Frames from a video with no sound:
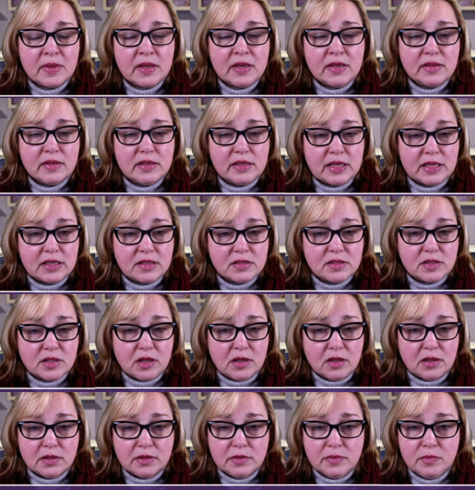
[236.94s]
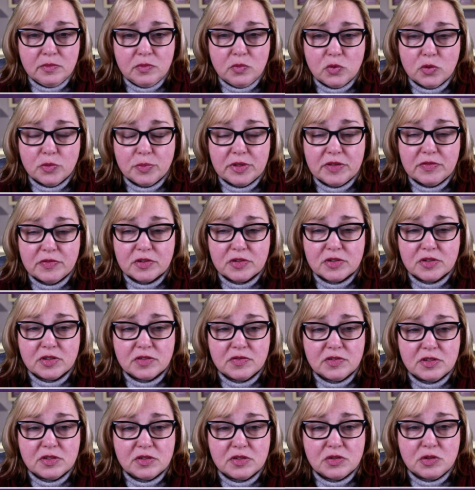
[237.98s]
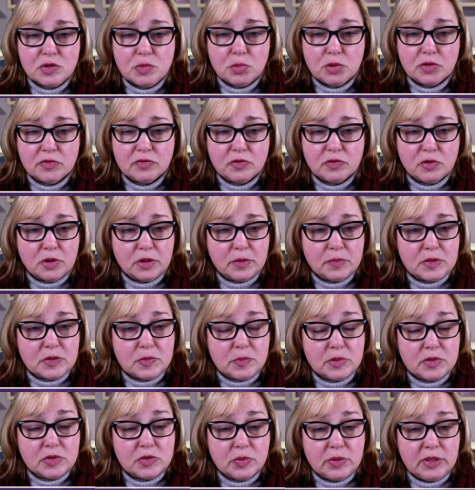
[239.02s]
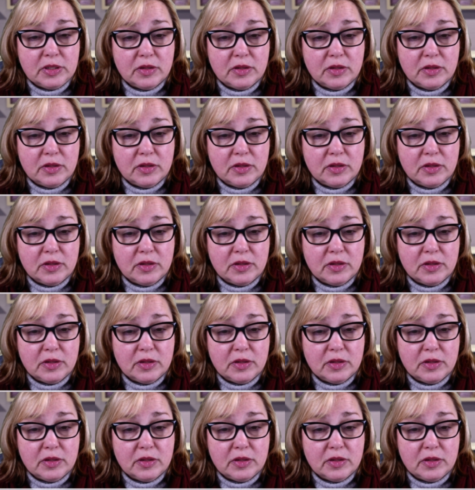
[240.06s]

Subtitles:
The next column will be for services you performed between